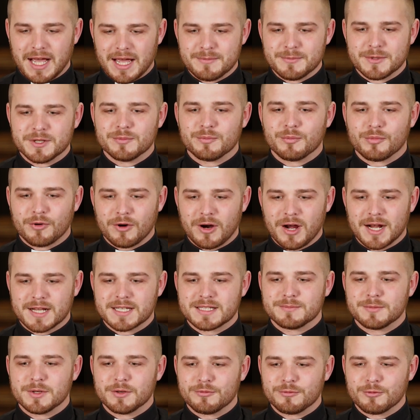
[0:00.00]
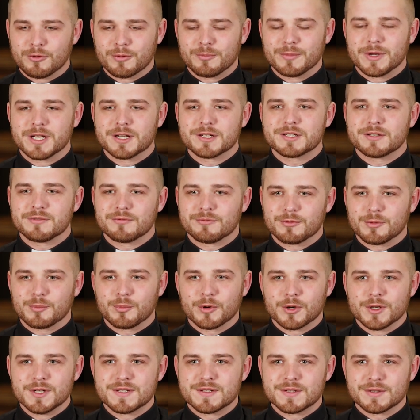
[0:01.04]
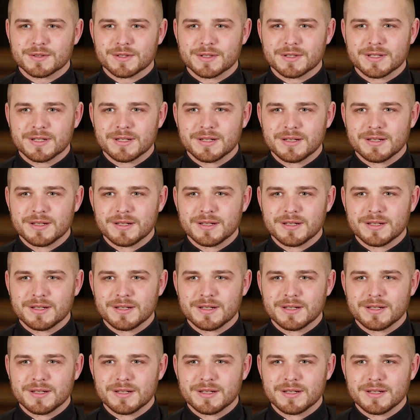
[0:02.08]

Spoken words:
I'm in proximate formation for priesthood.